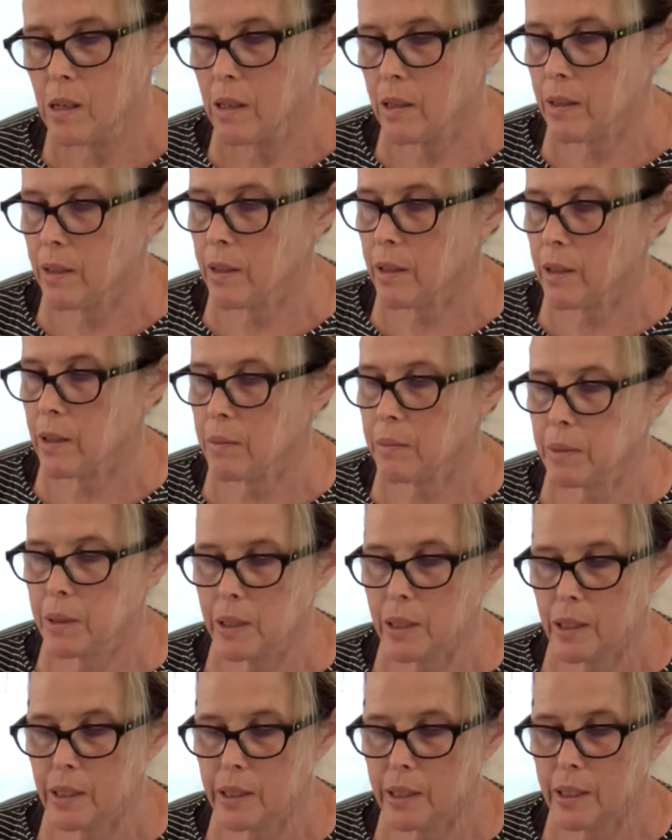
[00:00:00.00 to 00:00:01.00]
That I'm
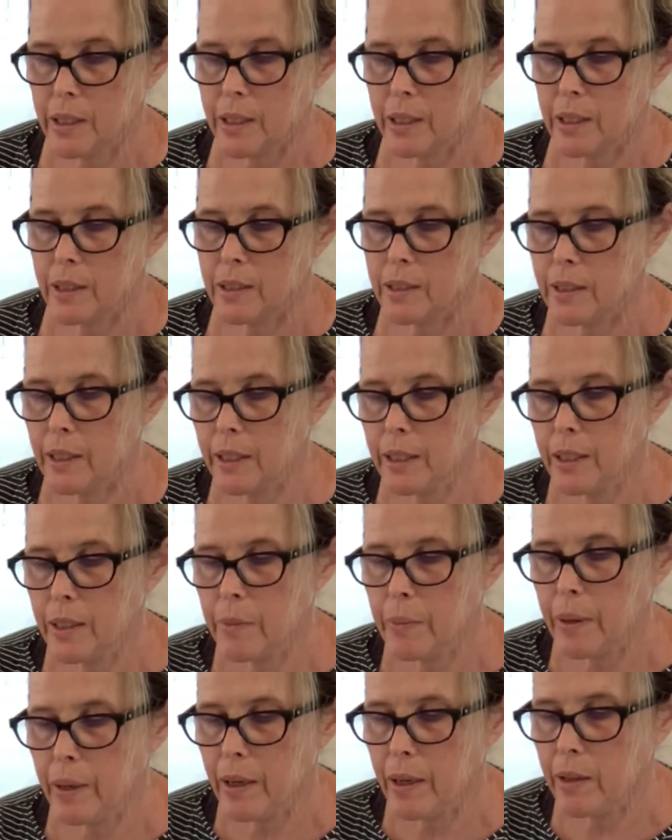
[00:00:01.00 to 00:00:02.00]
getting excited
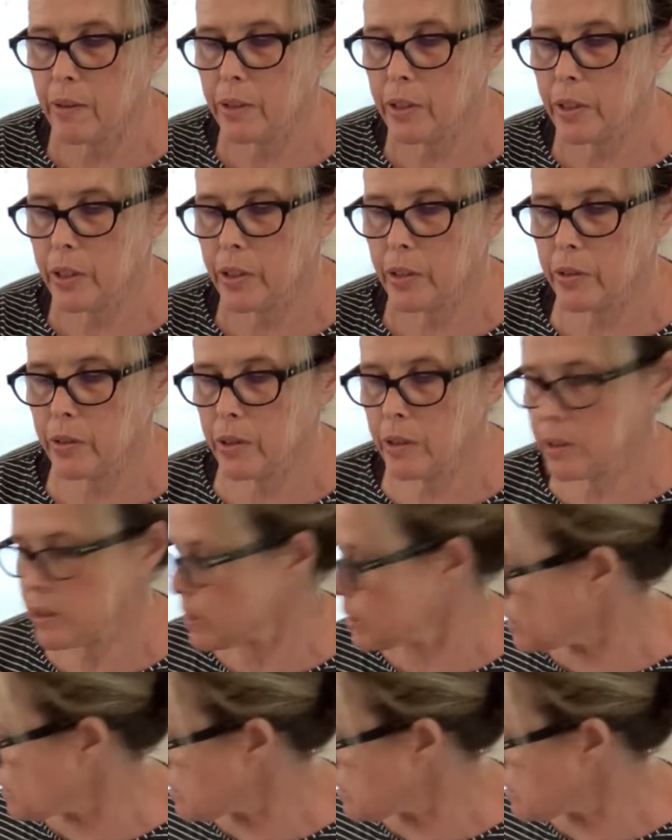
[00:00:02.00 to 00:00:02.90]
about how cute it's going to